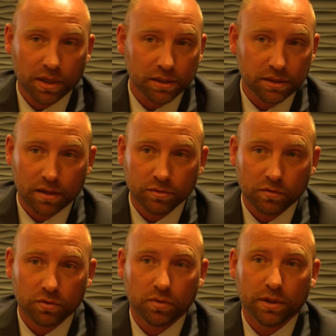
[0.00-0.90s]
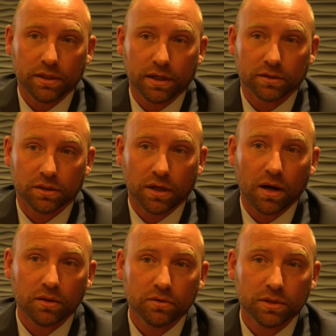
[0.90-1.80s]
beds times over
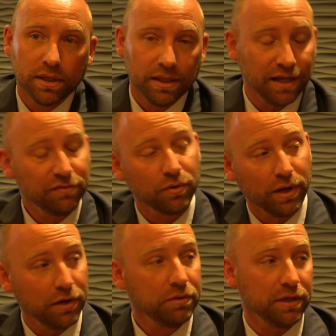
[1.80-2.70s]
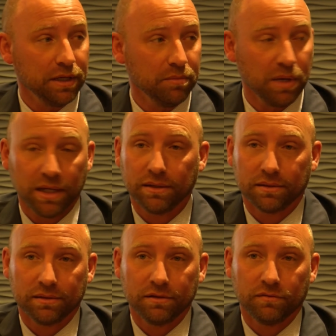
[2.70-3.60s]
$20,000. That's for a healthy inmate.
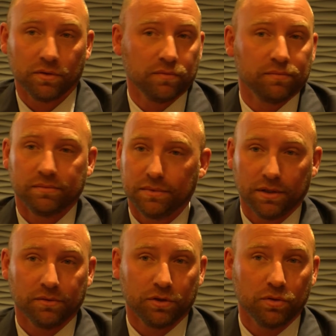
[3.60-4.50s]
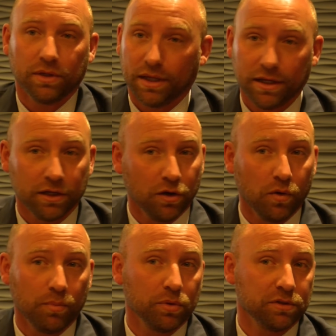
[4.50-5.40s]
It can
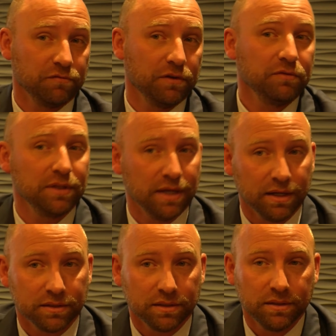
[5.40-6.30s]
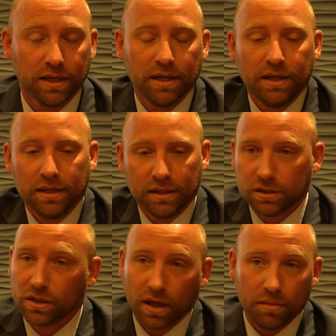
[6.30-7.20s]
go upwards of 50,000.
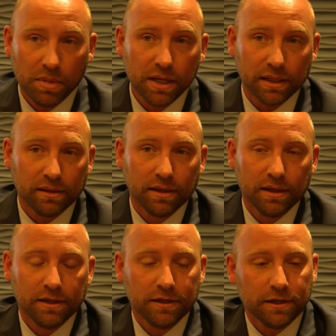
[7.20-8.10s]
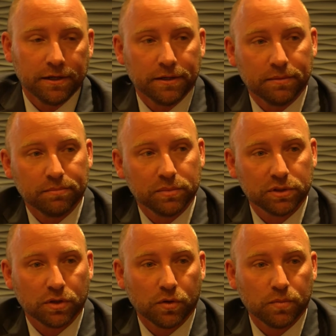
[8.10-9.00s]
That's a lot of money.
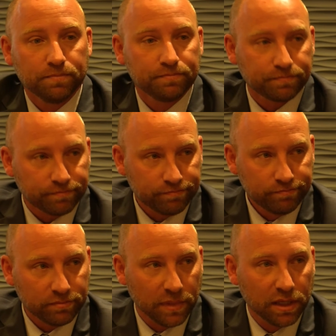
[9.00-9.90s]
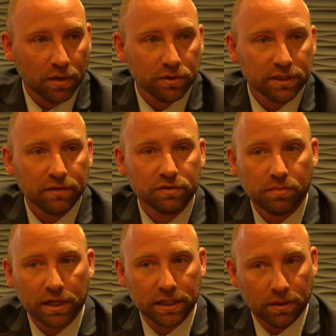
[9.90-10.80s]
So, can we save some
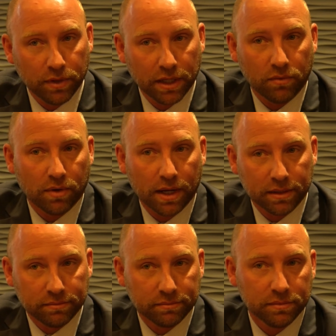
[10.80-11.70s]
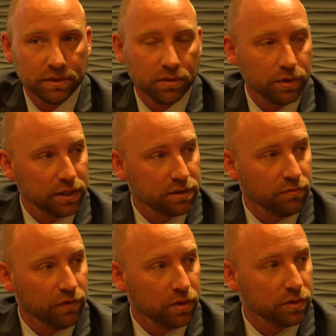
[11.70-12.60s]
money? Can we get it right? Can we get
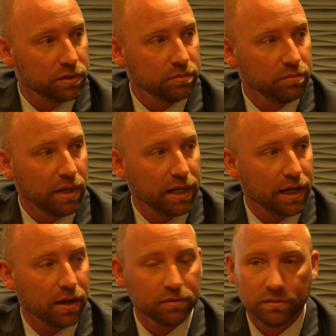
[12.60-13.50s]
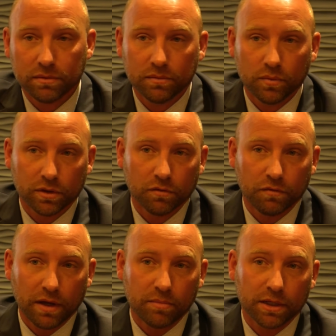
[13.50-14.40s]
some folks back out with their
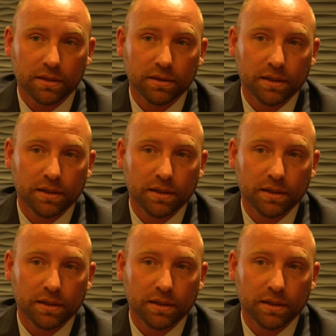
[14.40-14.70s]
family,